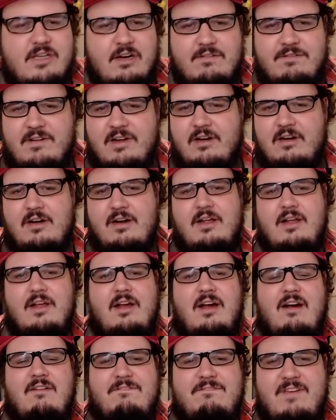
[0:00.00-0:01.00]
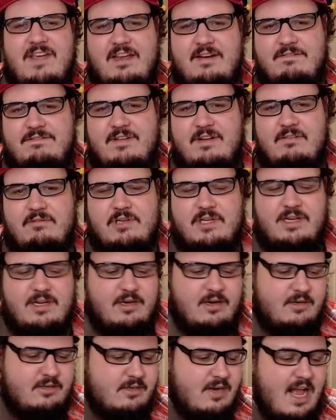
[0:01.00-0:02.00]
Starfire a fan favorite
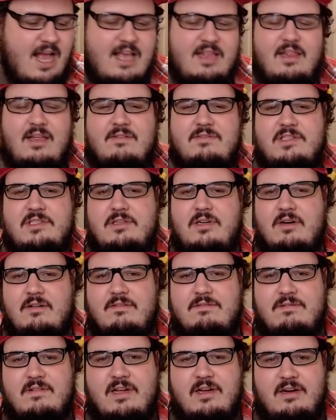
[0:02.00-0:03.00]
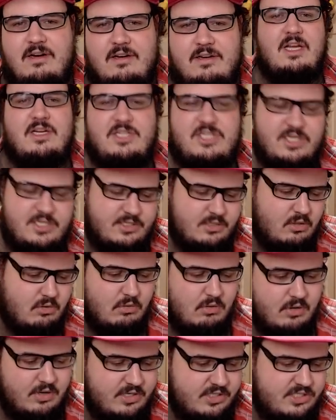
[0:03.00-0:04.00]
character. I love Starfire. And she's an
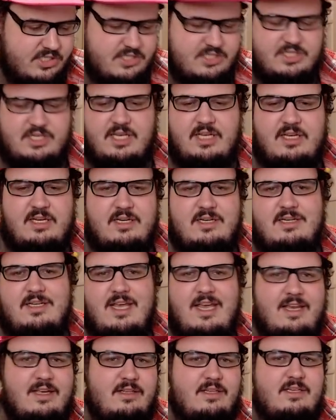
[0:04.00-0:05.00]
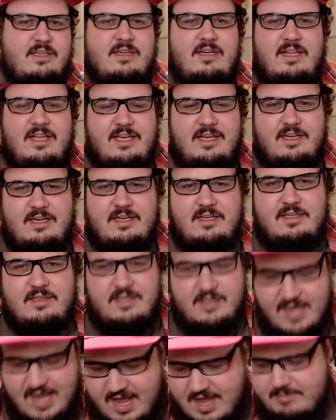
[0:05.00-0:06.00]
orange skinned alien lady in the
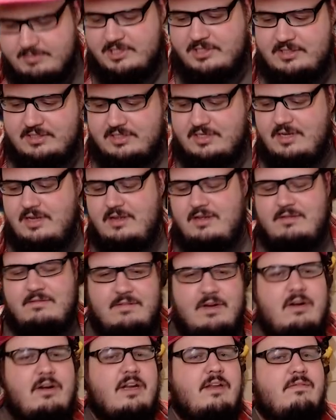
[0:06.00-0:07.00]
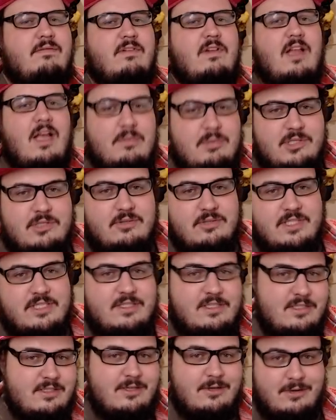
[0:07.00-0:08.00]
comics. Very
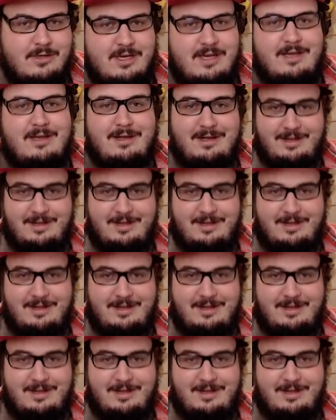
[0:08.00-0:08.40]
voluptuous, okay?